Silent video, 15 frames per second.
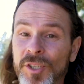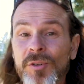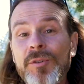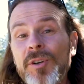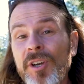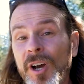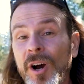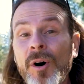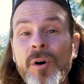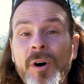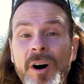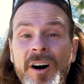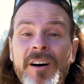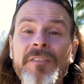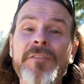you go
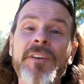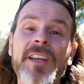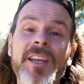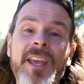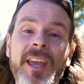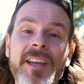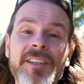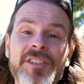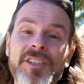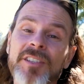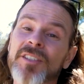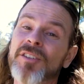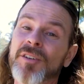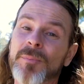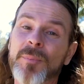on
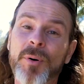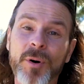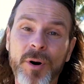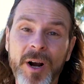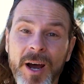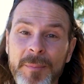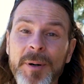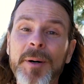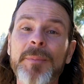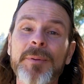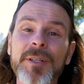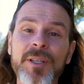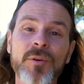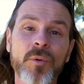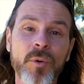vacation, you're
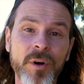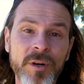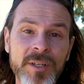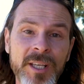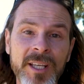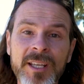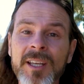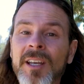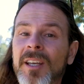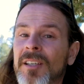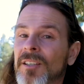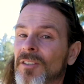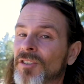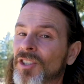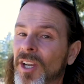probably working.
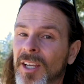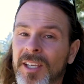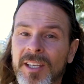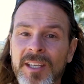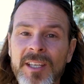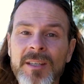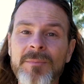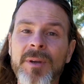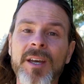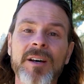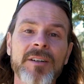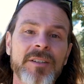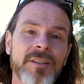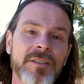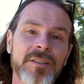You're checking
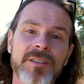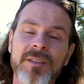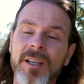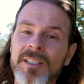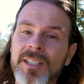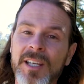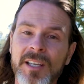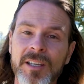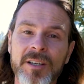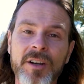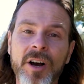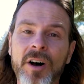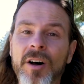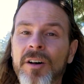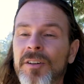email, you're taking
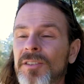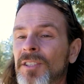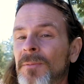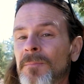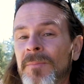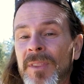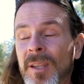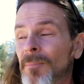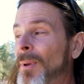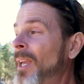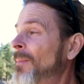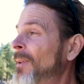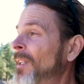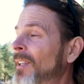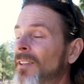calls,
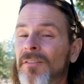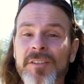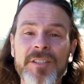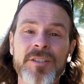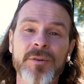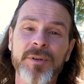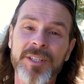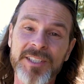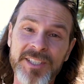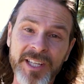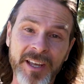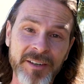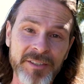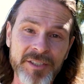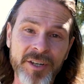maybe even doing
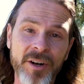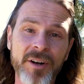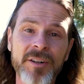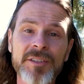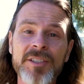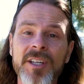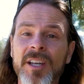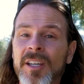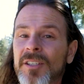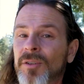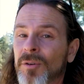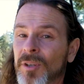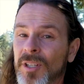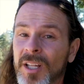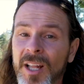sales calls,
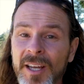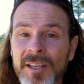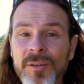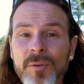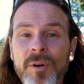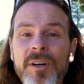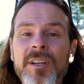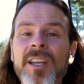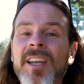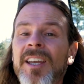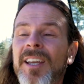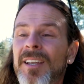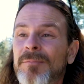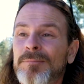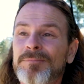doing client work.
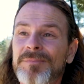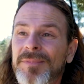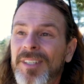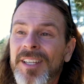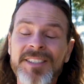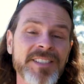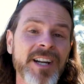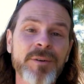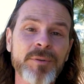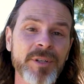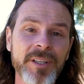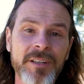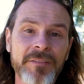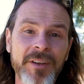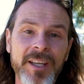It's not
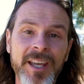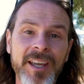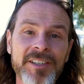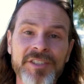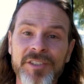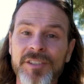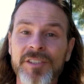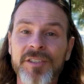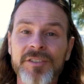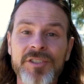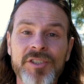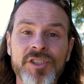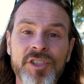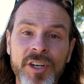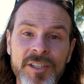really a vacation. You're
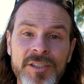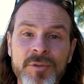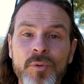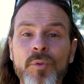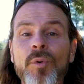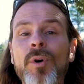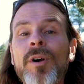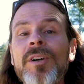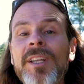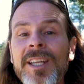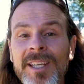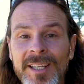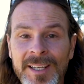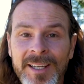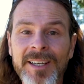just
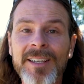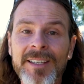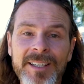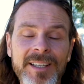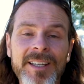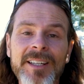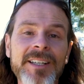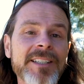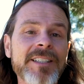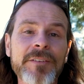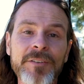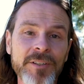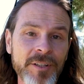working in a different